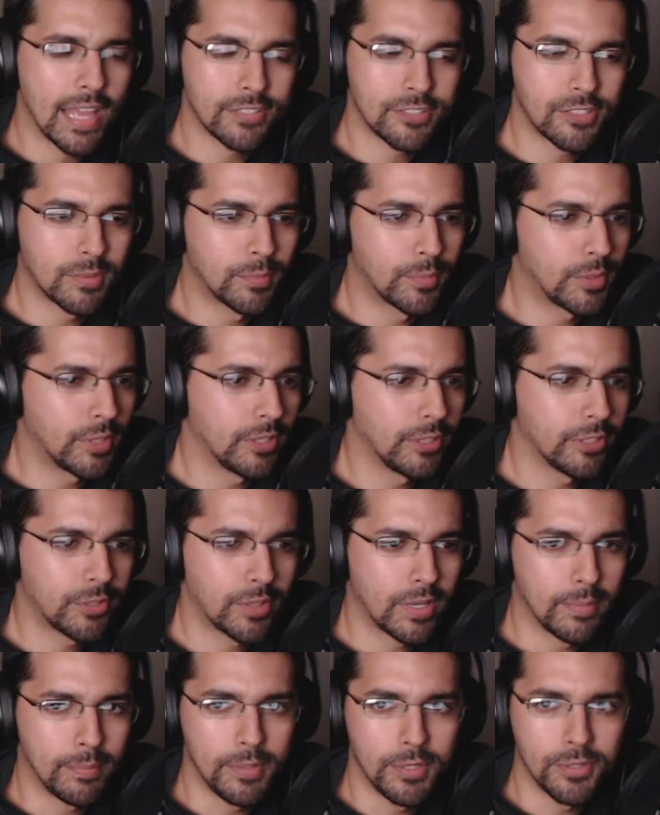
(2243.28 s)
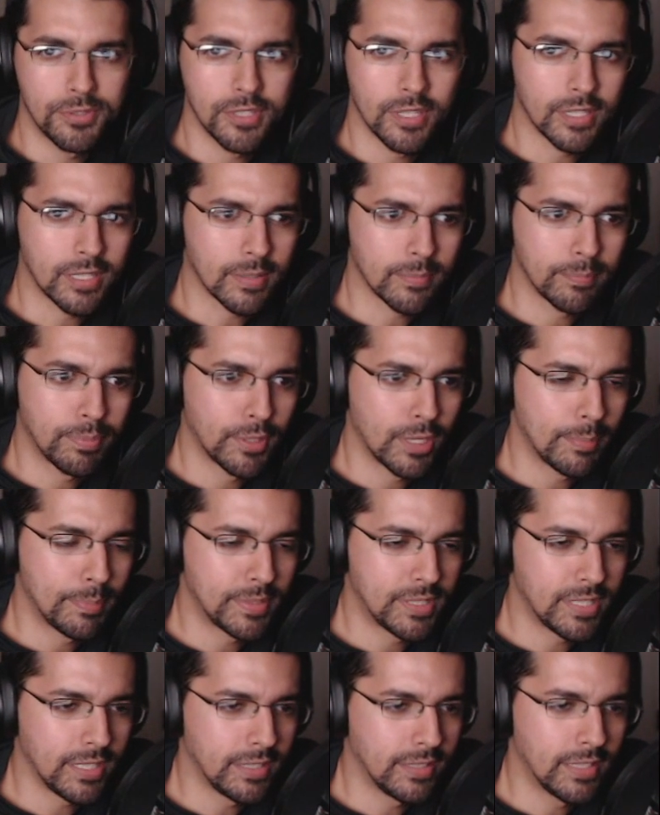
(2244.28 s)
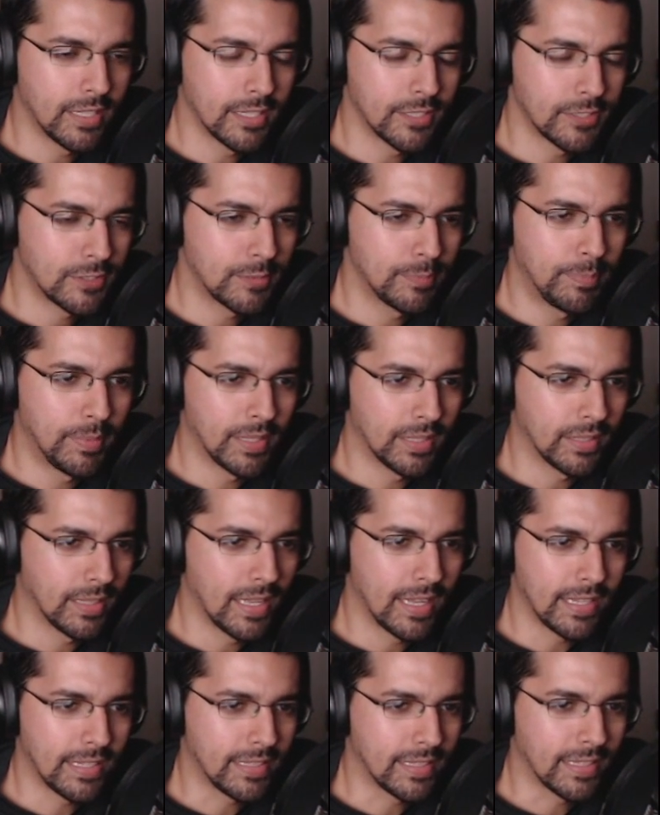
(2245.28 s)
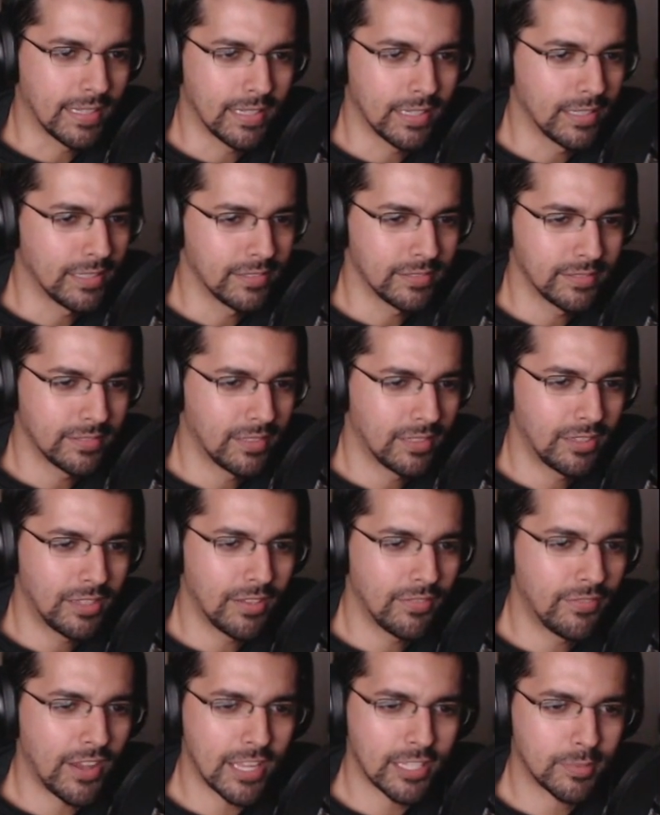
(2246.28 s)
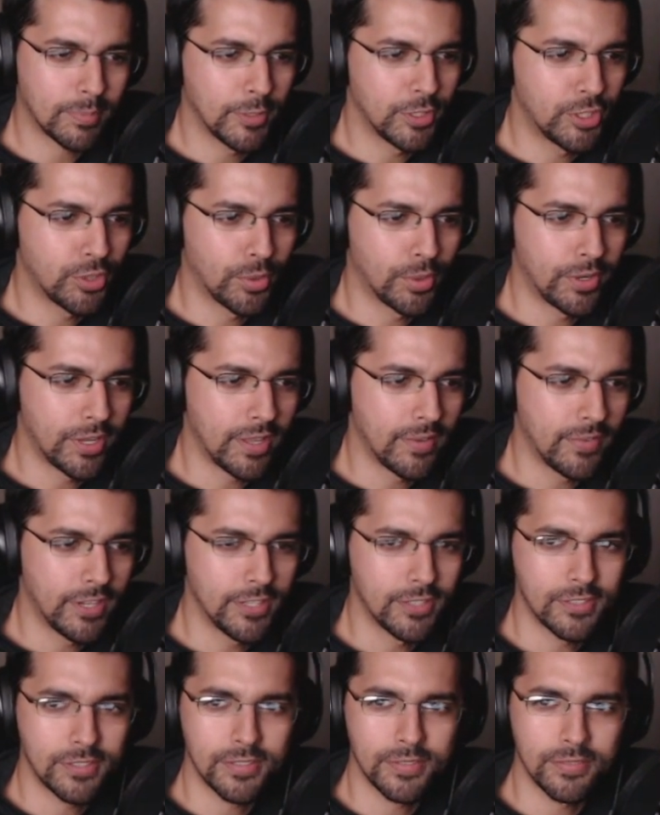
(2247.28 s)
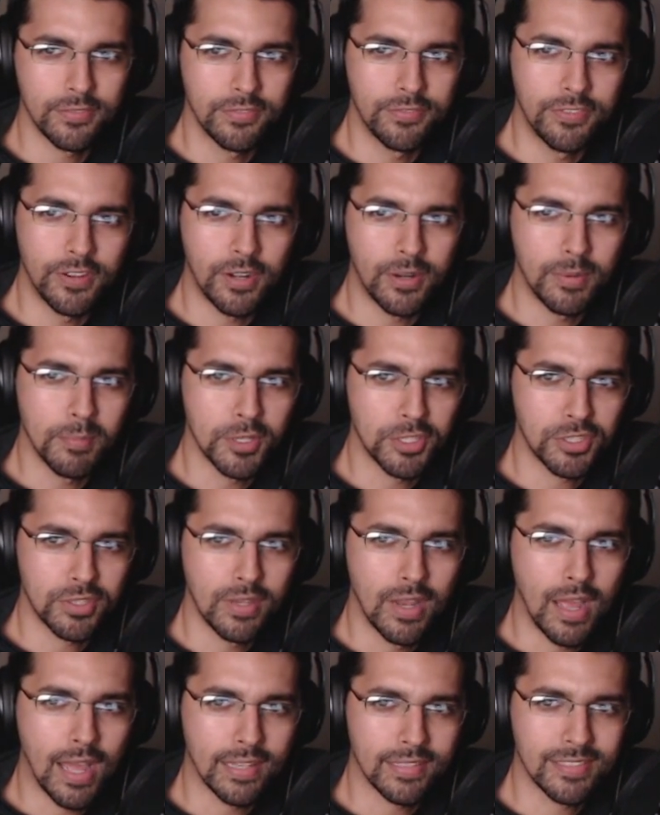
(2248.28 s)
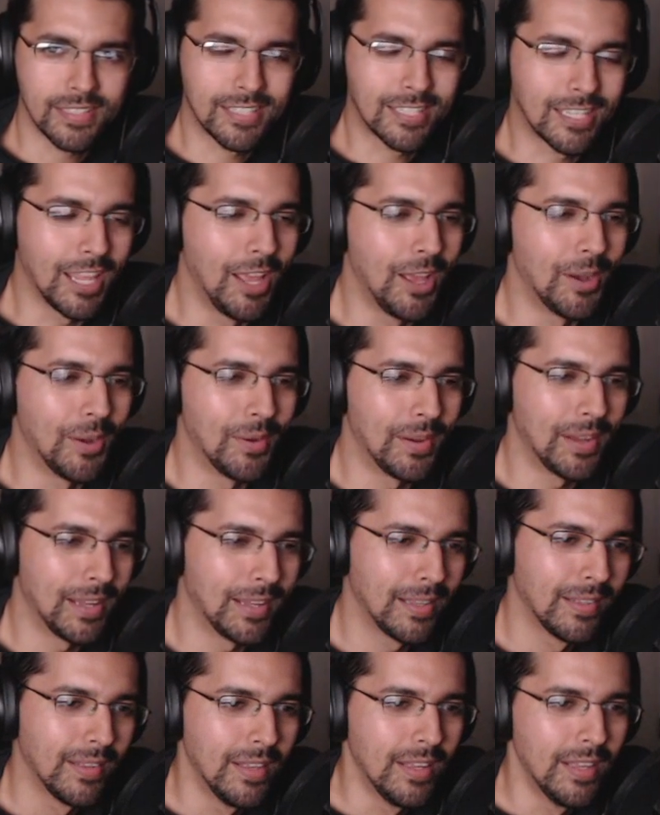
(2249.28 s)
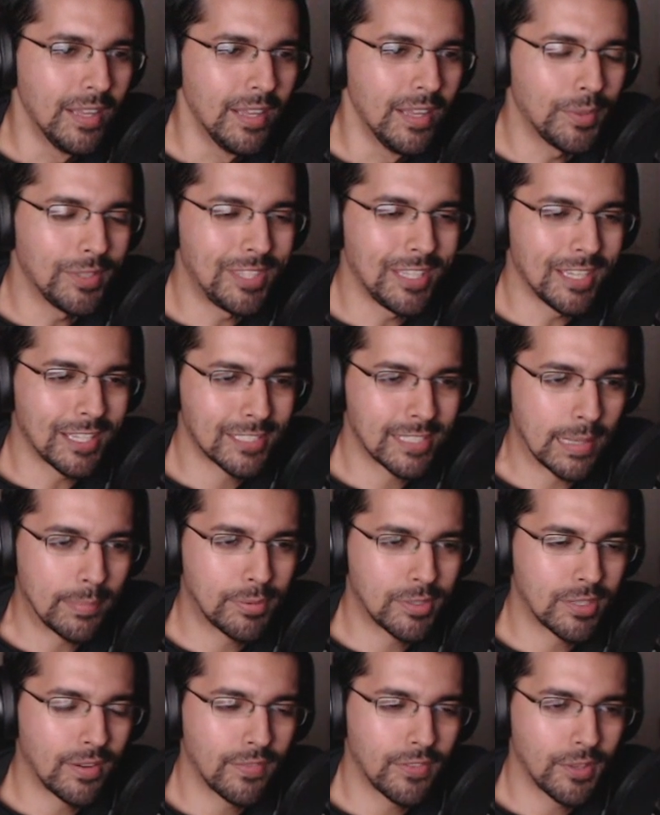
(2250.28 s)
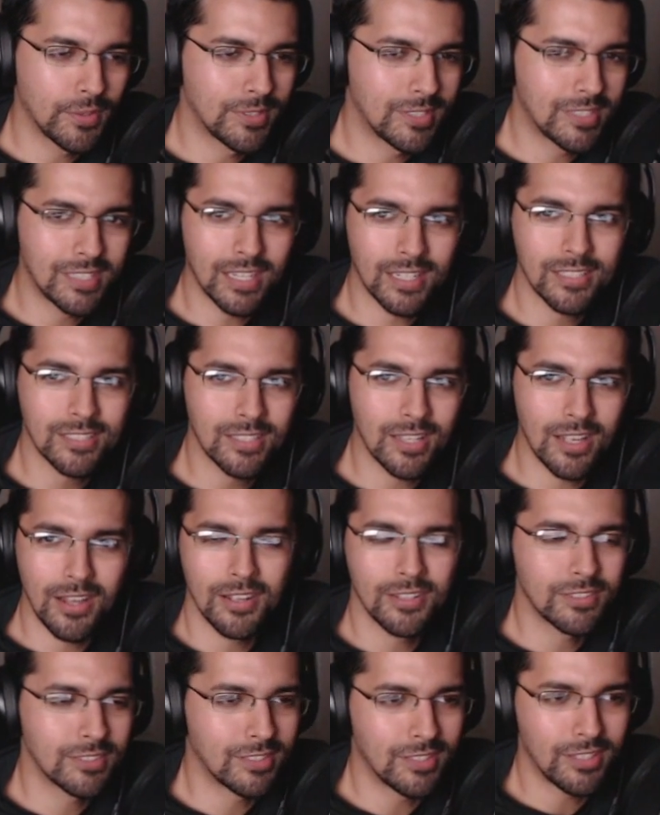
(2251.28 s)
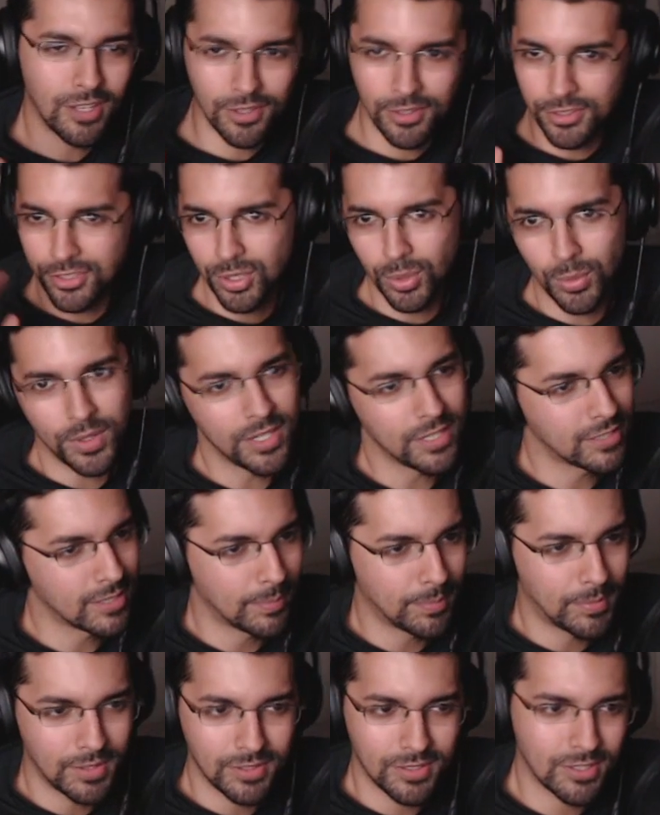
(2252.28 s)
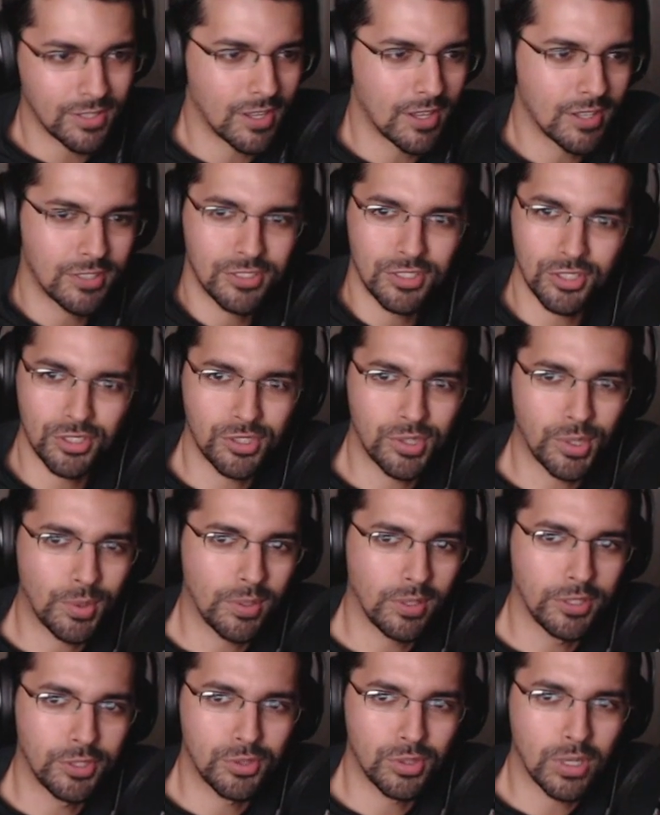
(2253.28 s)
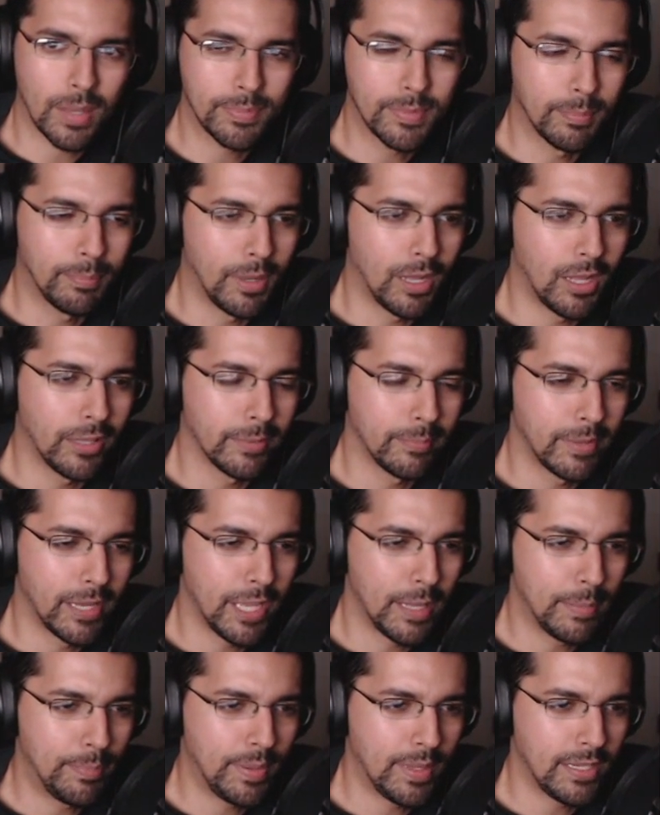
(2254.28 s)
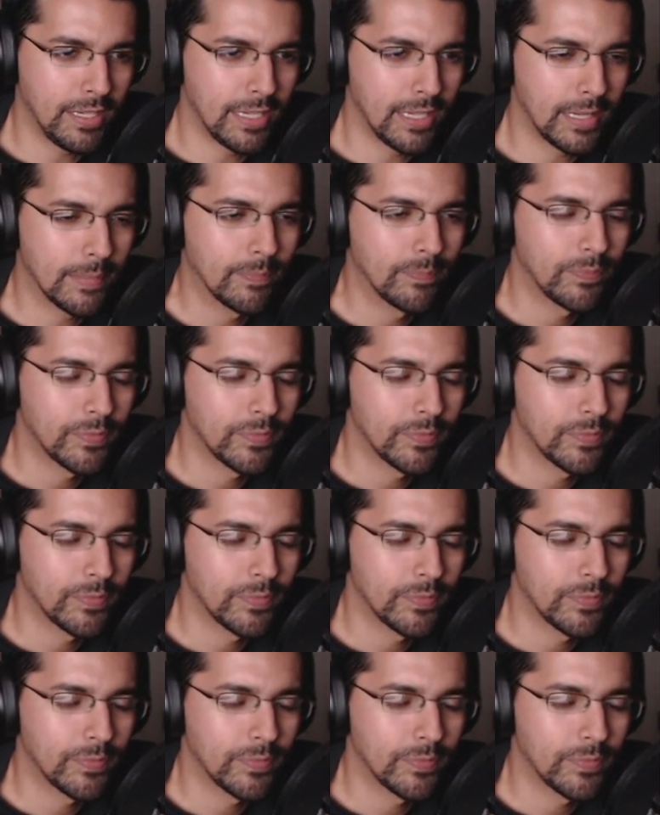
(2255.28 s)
has some really great music, Bon Appetit does, but like, the vast majority of it is very much not. So, with the exception of those 6 songs, the other 20-something songs just totally dropped the ball in my opinion.